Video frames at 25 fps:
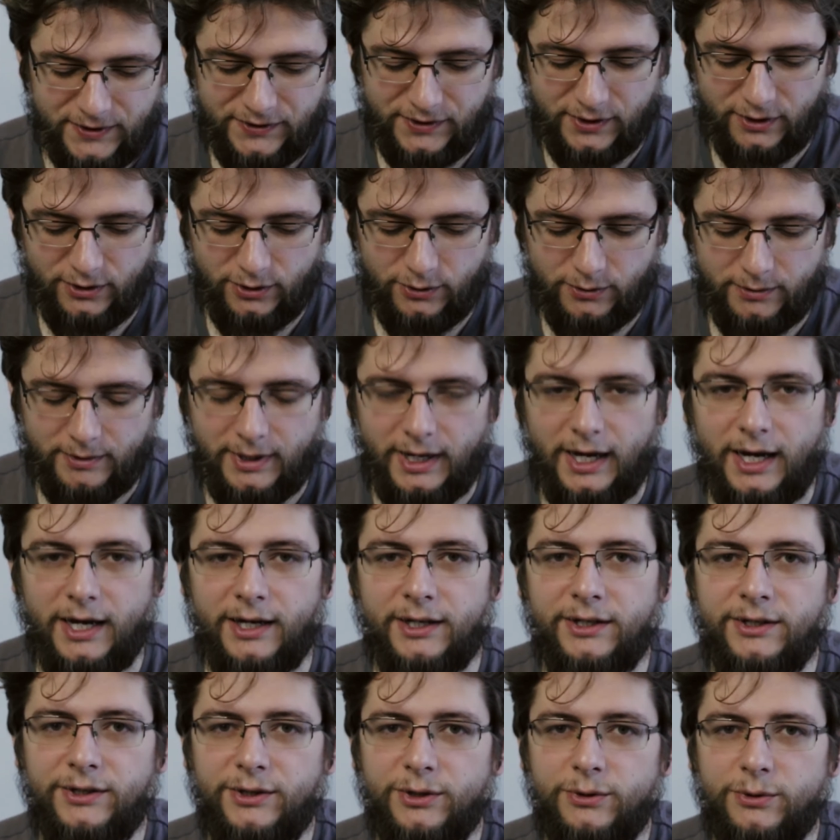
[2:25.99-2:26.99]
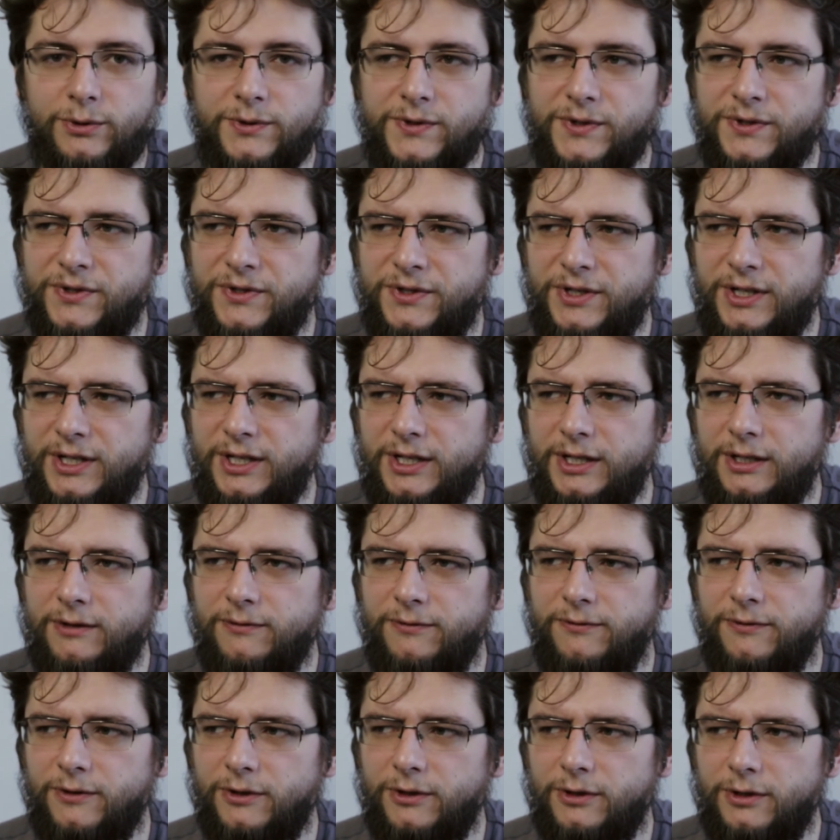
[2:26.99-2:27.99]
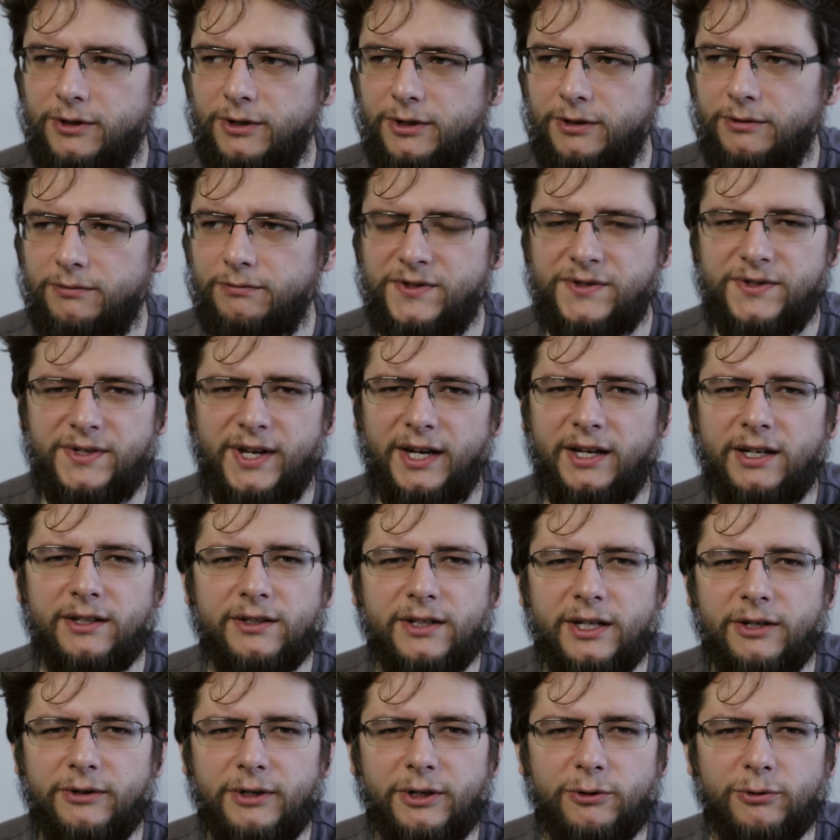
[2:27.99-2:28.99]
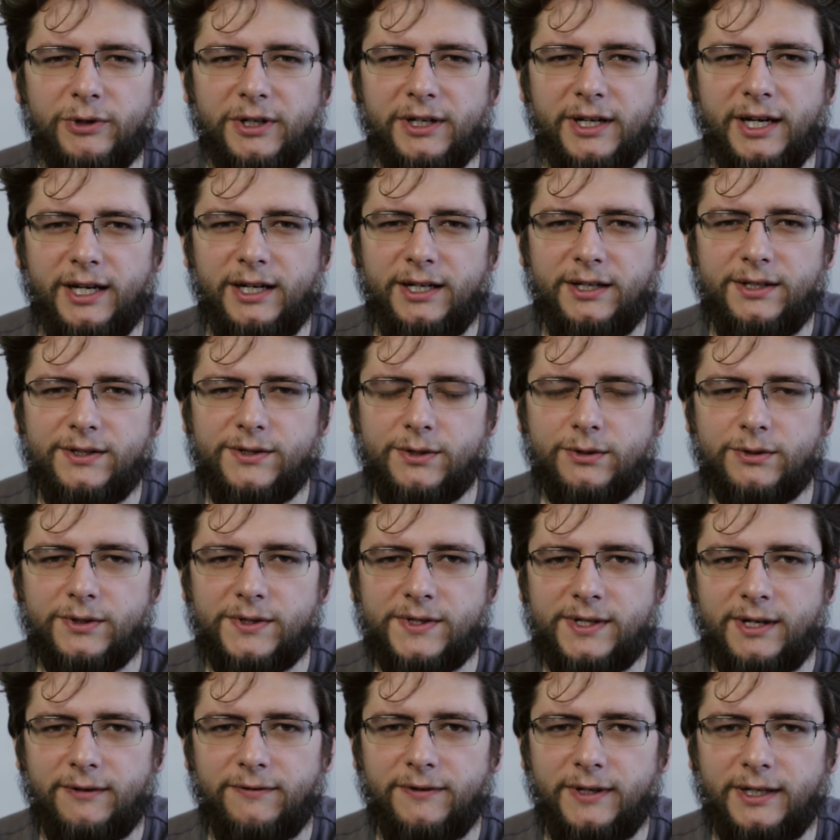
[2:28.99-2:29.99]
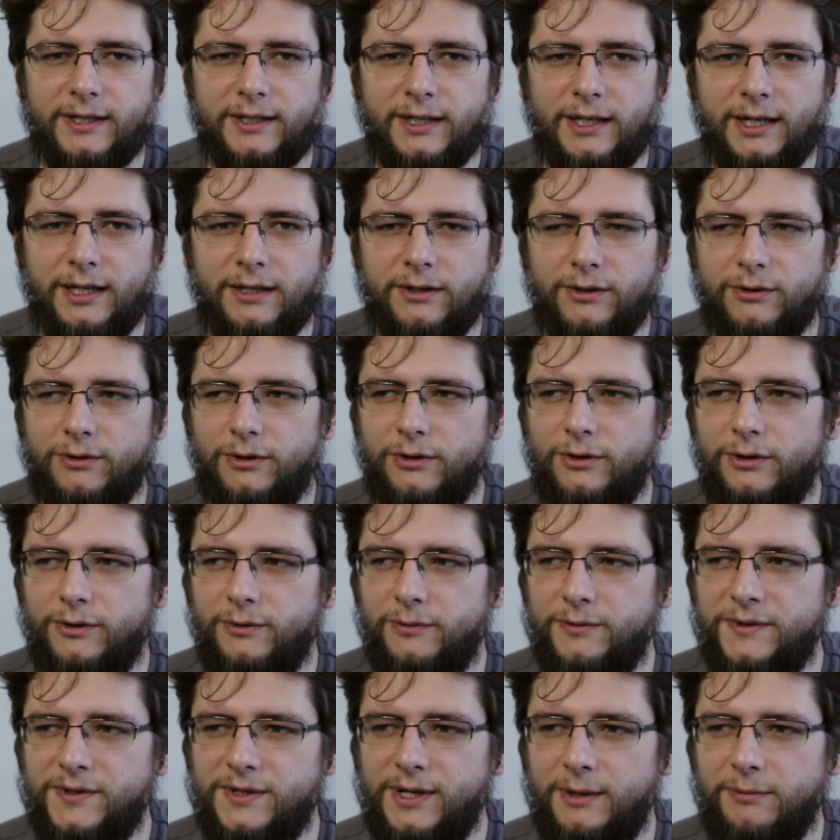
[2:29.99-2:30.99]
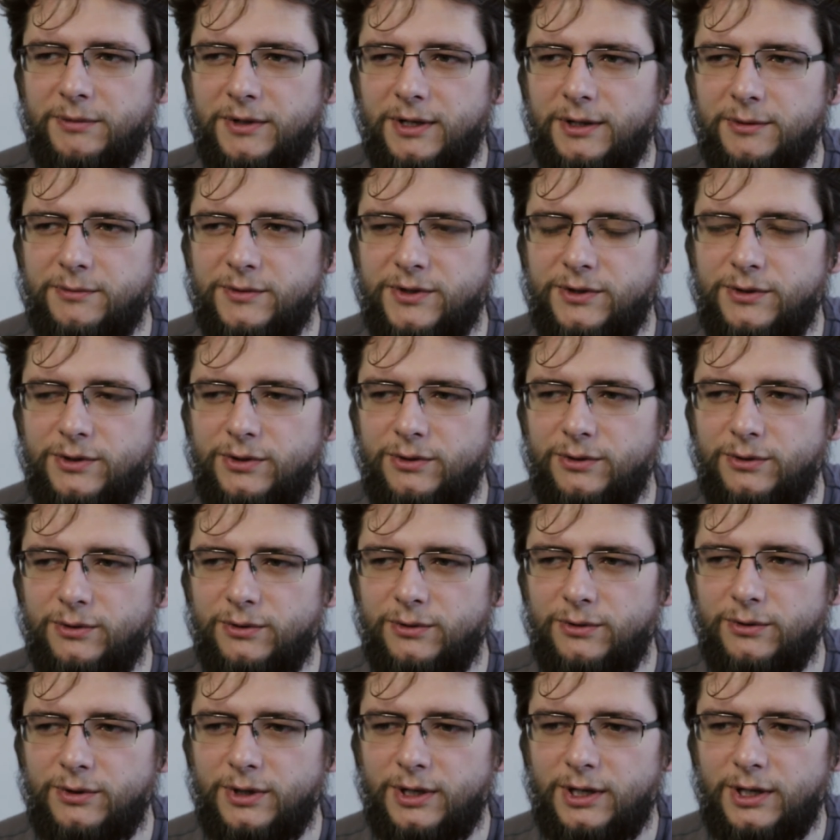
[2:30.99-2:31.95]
So I use Z for secondary grenades or stuff like that, or sometimes to